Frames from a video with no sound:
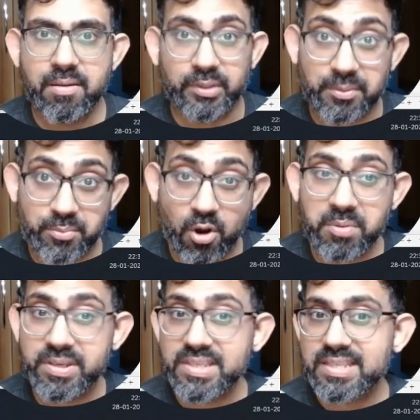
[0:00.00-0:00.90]
But the
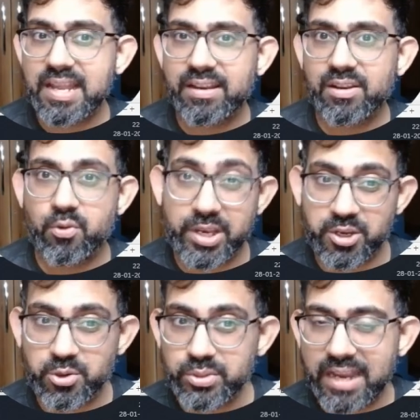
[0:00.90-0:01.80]
problem is that when
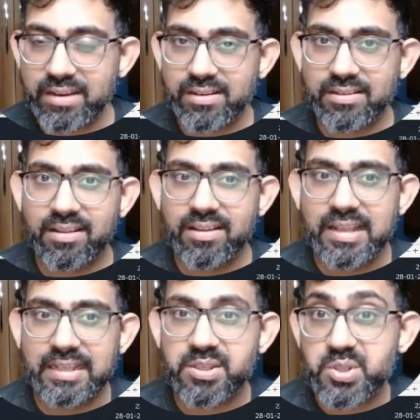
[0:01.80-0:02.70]
you do that,
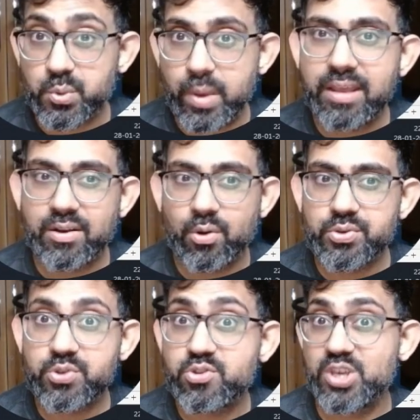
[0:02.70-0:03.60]
the square
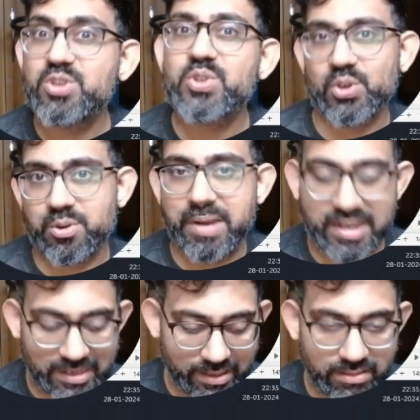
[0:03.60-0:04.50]
also changes
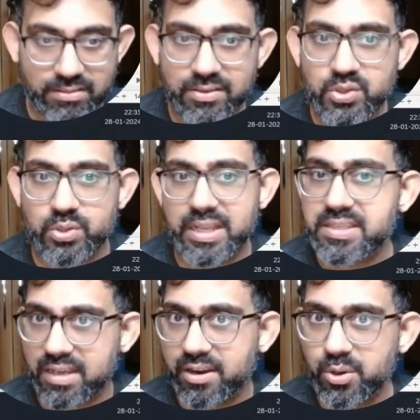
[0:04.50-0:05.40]
automatically. So
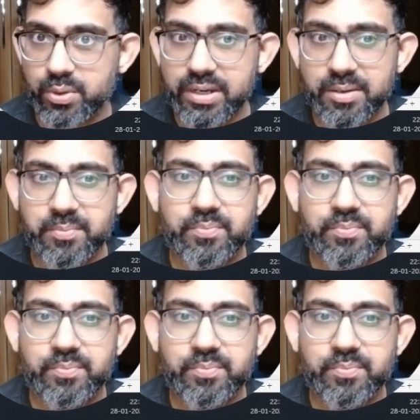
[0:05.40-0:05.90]
let's undo it.